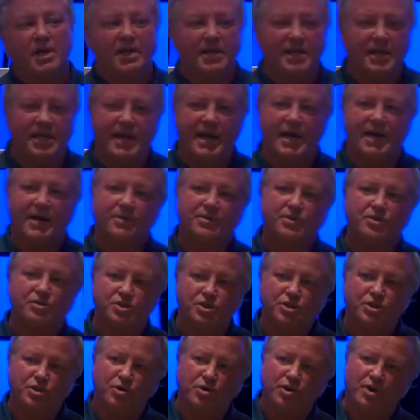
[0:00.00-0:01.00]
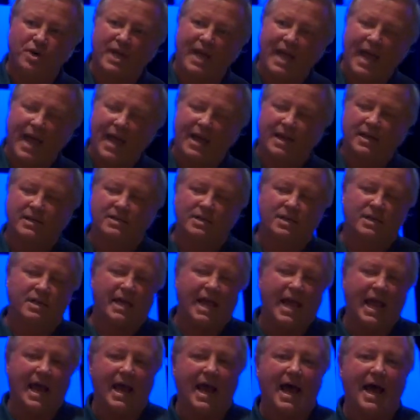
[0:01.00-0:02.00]
Yeah, they're still going to, ha to
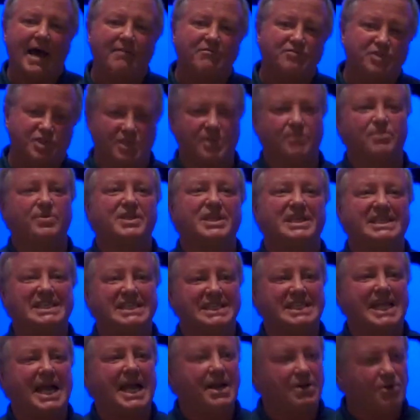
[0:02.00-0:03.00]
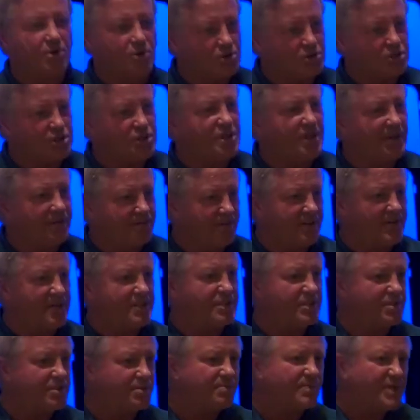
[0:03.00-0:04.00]
ha have some of the standard stuff
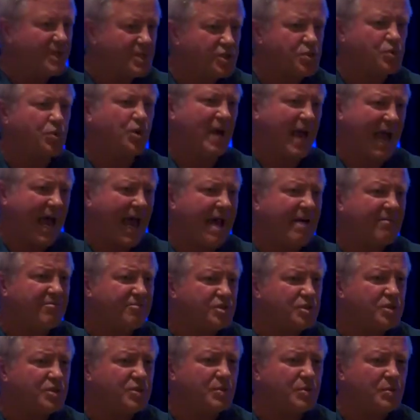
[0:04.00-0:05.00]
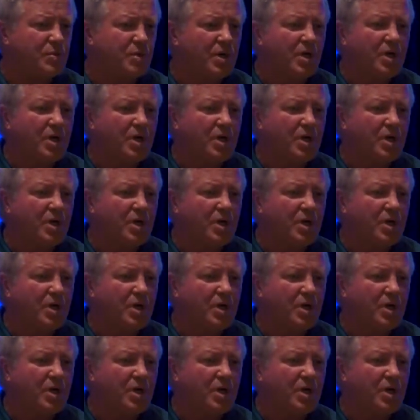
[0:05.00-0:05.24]
into them. They sort of have to,